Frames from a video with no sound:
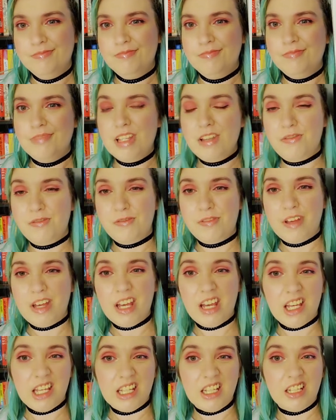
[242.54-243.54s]
If
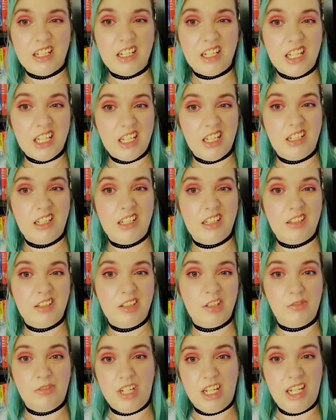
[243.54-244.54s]
I need
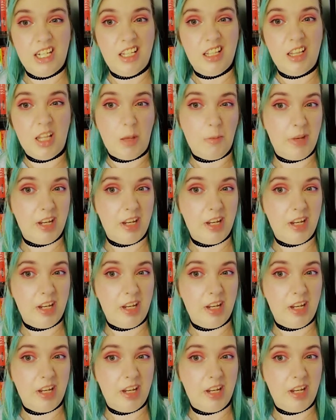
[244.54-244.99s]
to read it, let me